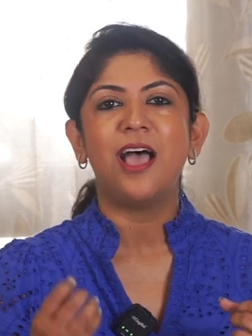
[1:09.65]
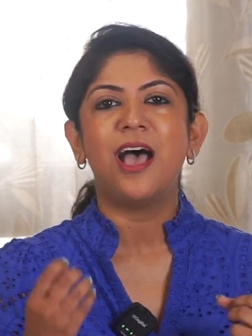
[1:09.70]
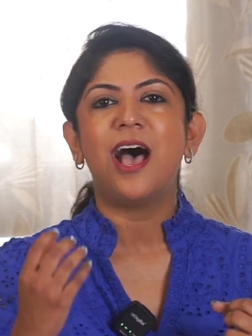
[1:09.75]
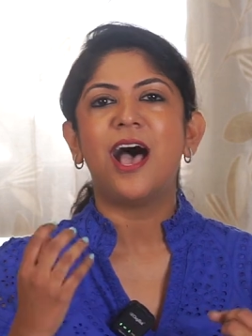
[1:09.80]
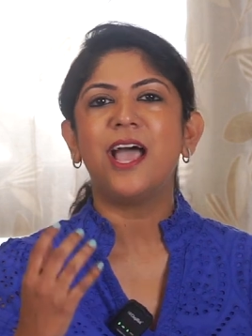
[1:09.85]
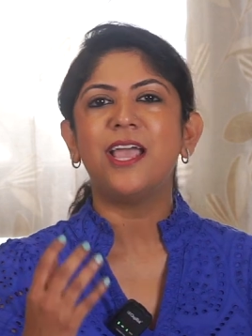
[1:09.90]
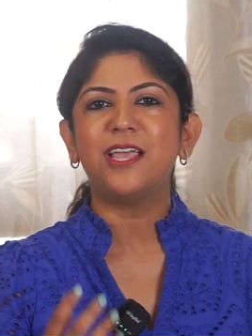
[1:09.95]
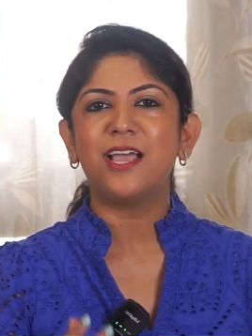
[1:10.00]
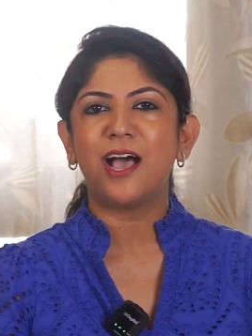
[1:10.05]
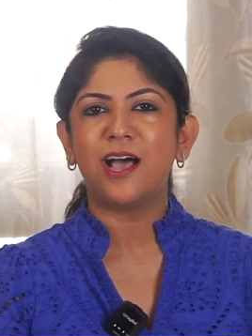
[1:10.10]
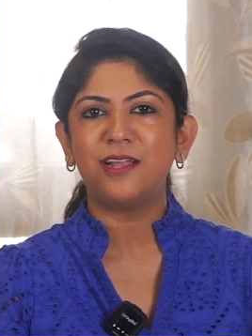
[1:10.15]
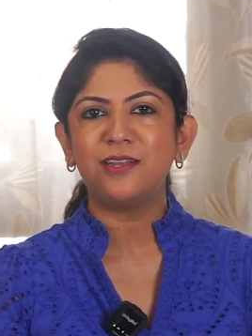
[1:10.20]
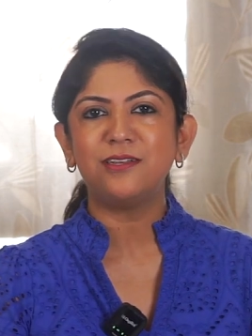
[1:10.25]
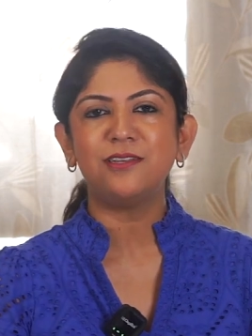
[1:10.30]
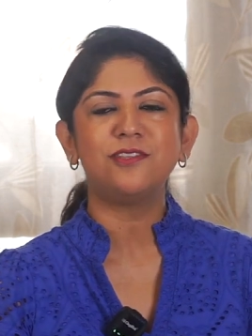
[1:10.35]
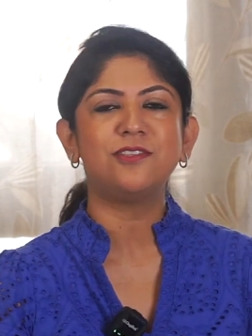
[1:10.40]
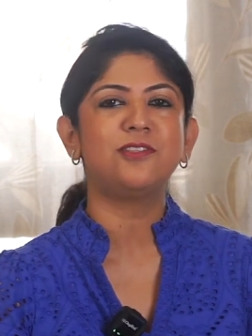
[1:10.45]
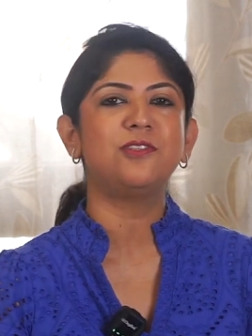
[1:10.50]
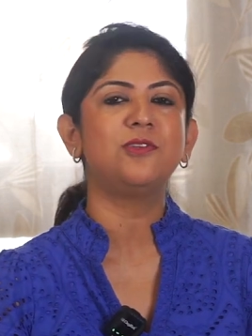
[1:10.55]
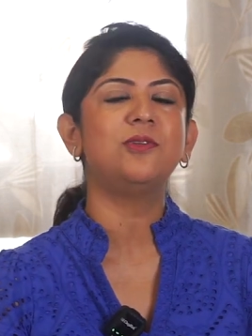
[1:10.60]
I
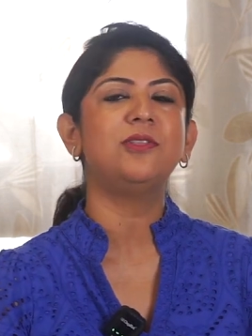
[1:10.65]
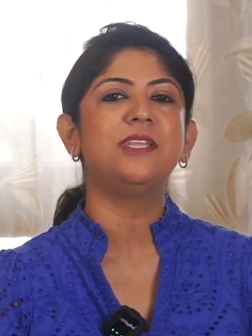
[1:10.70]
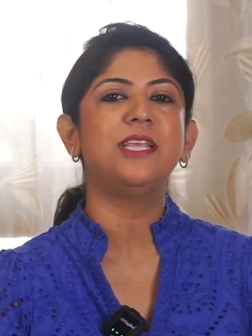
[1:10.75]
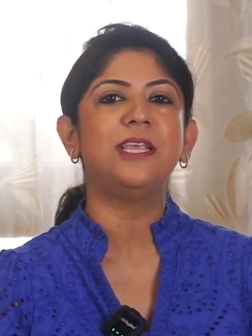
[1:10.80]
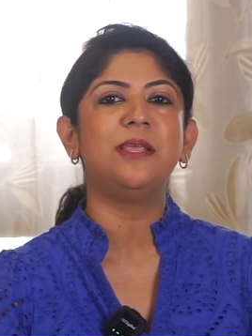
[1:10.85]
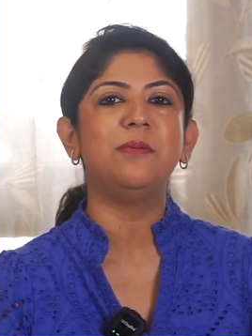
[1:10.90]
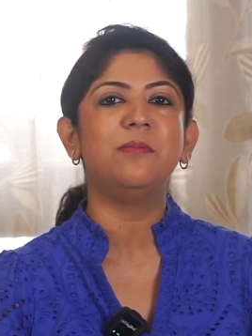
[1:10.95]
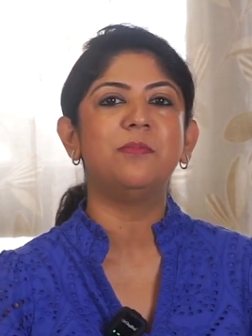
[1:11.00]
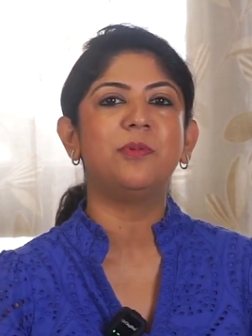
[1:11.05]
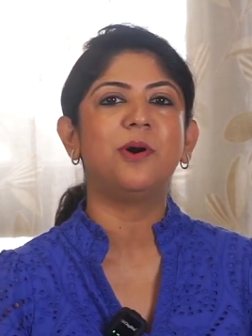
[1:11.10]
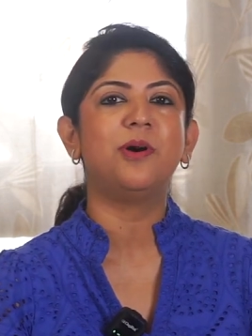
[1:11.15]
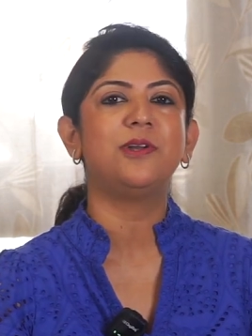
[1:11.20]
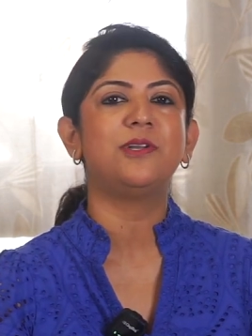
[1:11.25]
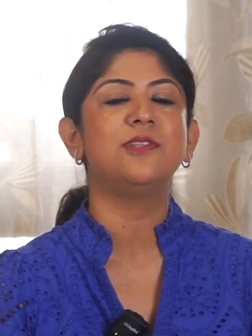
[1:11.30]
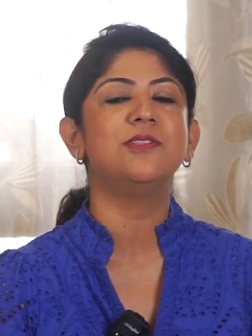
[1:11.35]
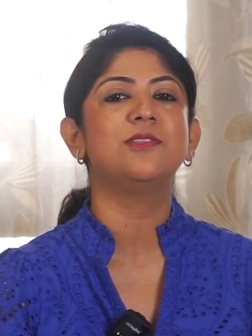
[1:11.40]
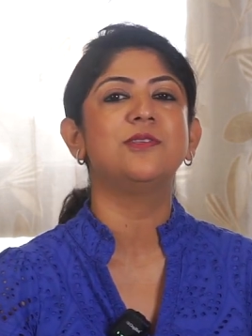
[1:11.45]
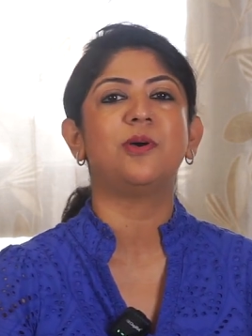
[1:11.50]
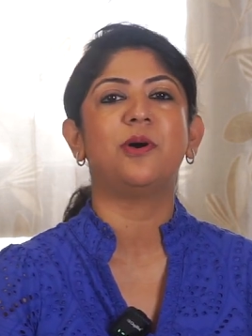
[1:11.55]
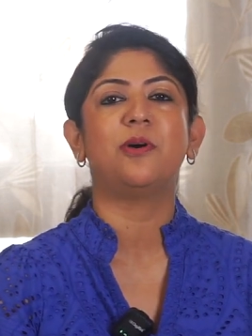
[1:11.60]
understood the
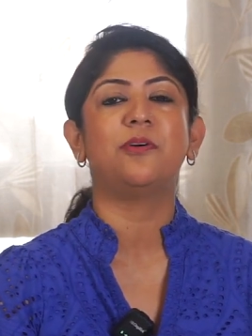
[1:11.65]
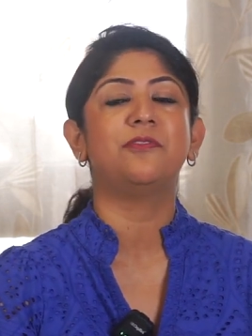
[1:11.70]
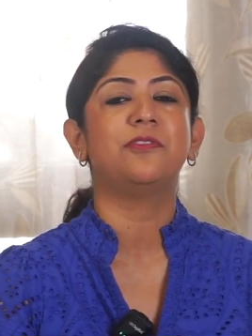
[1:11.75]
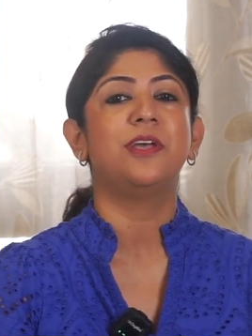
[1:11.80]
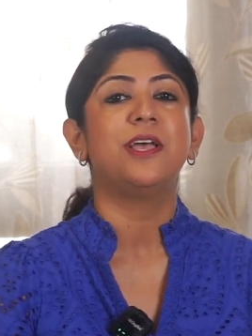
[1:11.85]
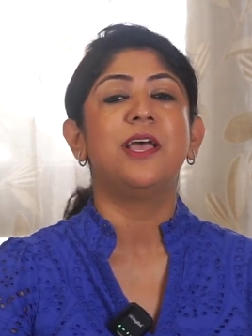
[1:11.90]
importance of